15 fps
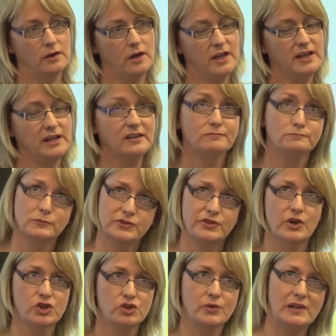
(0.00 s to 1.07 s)
in
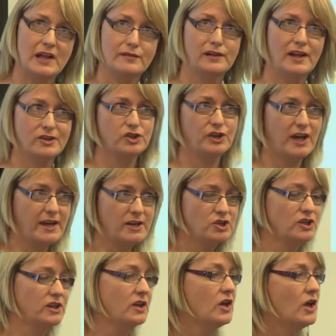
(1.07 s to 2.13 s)
tertiary level
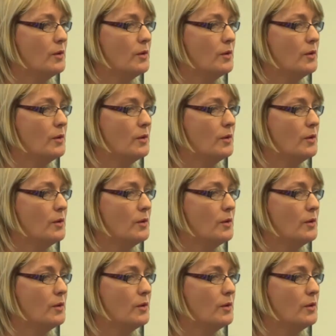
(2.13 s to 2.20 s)
education.